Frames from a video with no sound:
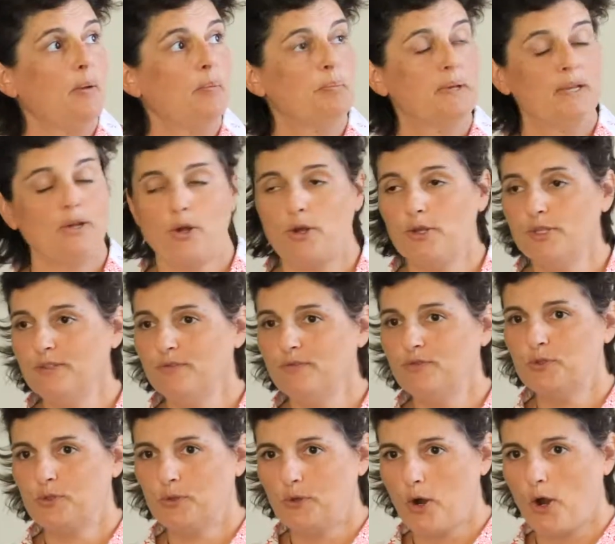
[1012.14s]
Because
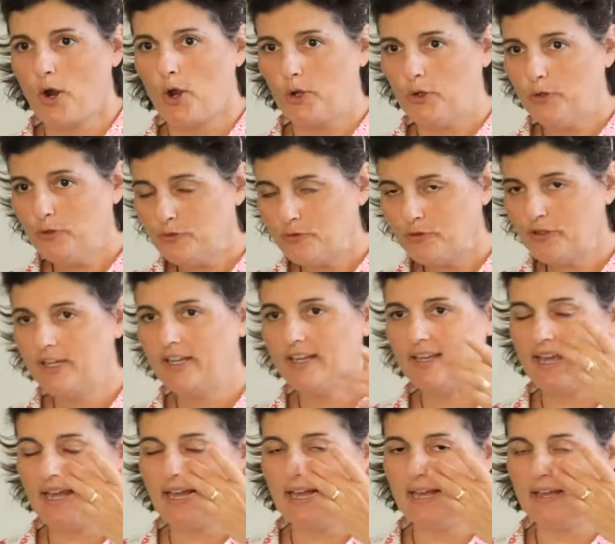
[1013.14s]
of Trove,
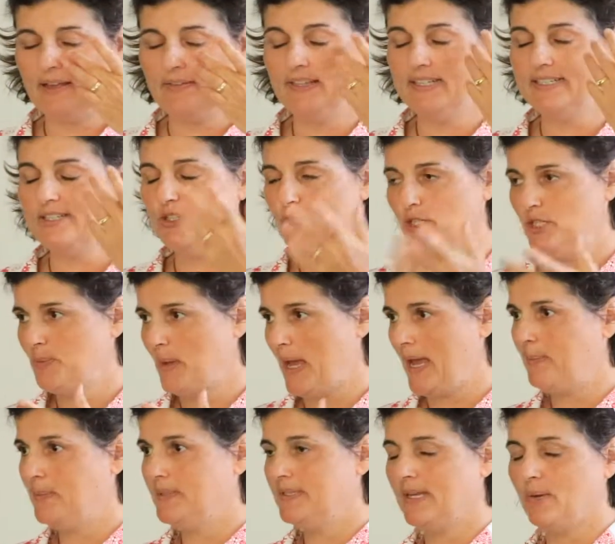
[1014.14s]
these
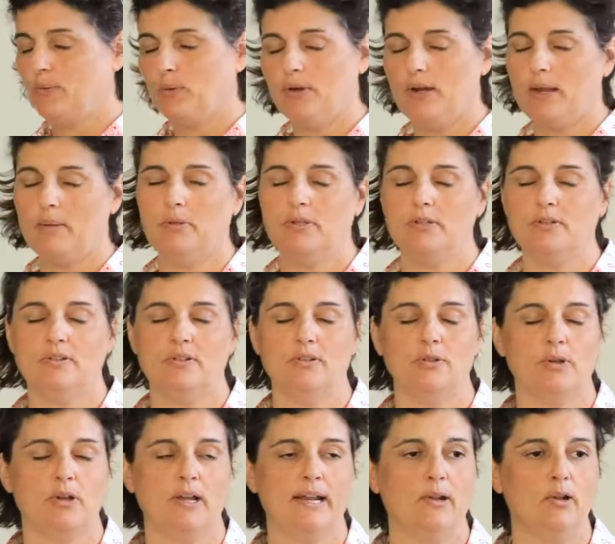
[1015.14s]
newspapers that we were able to
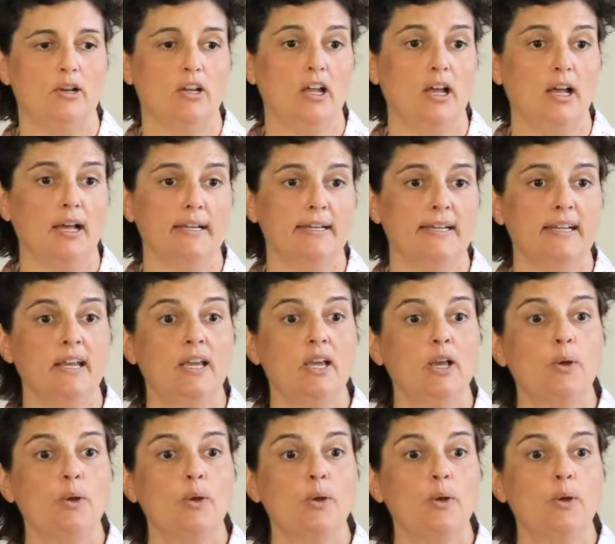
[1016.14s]
look at online,